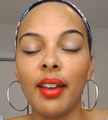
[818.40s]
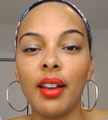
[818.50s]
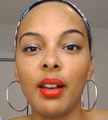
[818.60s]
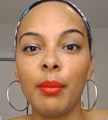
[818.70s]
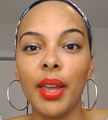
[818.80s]

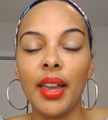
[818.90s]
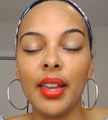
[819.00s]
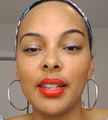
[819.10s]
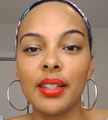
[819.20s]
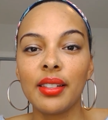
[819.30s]
Um,
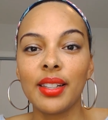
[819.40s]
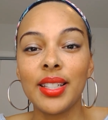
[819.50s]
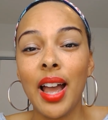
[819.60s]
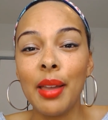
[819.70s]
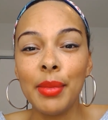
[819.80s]
and the
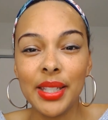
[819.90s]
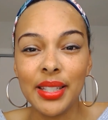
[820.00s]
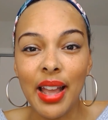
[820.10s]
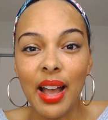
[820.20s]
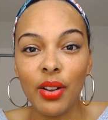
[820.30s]
time
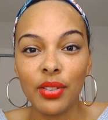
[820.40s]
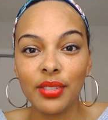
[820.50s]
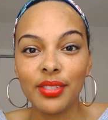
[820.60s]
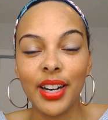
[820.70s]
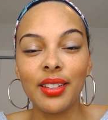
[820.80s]
is now,
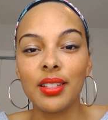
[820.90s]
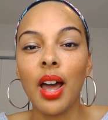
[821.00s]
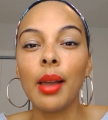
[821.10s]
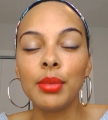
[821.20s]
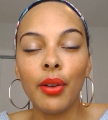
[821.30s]
right? The
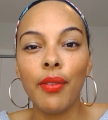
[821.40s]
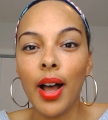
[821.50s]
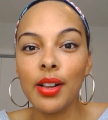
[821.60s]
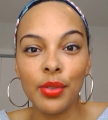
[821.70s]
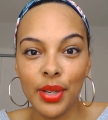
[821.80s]
time to
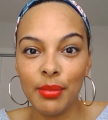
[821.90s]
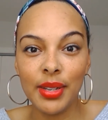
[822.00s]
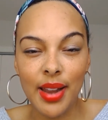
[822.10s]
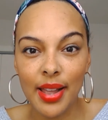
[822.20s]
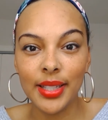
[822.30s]
follow
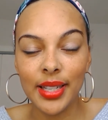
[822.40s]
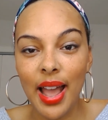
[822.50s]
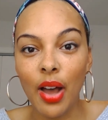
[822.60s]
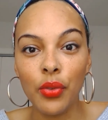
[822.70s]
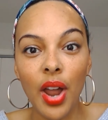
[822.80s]
him is
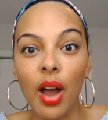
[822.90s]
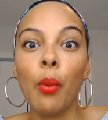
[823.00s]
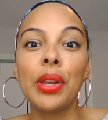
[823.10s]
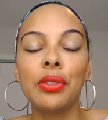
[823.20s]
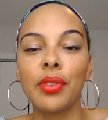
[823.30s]
now,
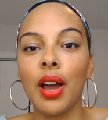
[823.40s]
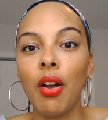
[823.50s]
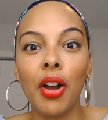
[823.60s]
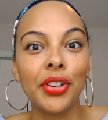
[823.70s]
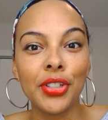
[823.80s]
not when you've
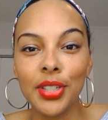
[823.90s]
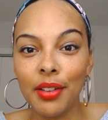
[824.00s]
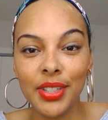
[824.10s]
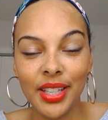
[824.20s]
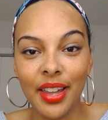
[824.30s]
got all your
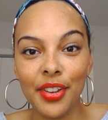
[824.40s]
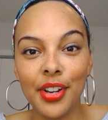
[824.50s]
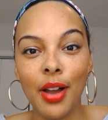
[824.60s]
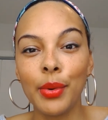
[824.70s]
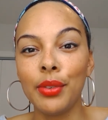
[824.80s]
stuff together,
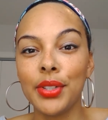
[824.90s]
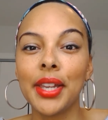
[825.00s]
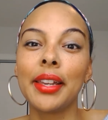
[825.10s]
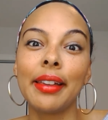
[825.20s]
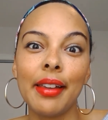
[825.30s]
not when you've
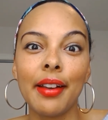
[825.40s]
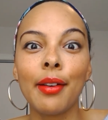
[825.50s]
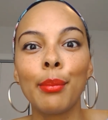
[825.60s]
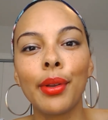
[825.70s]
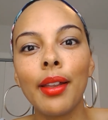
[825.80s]
taken care
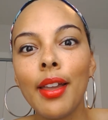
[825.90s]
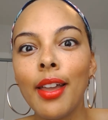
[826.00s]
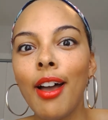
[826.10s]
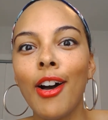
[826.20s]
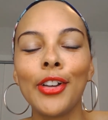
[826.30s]
and put
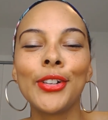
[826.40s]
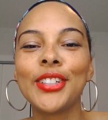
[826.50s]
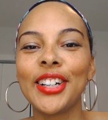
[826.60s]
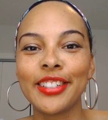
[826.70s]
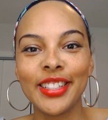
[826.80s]
all your
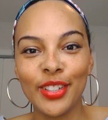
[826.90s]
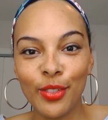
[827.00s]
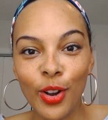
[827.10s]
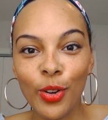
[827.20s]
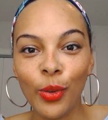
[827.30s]
ducks in a
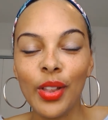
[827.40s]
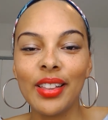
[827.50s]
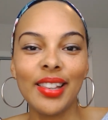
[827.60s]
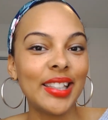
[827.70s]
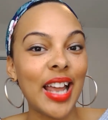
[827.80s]
row.
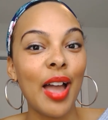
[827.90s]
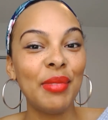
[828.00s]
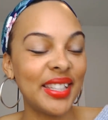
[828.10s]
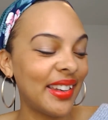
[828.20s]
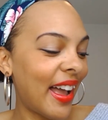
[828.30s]
The
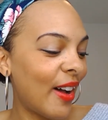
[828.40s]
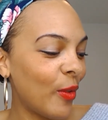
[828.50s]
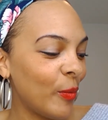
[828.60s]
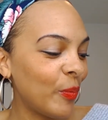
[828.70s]
time is now.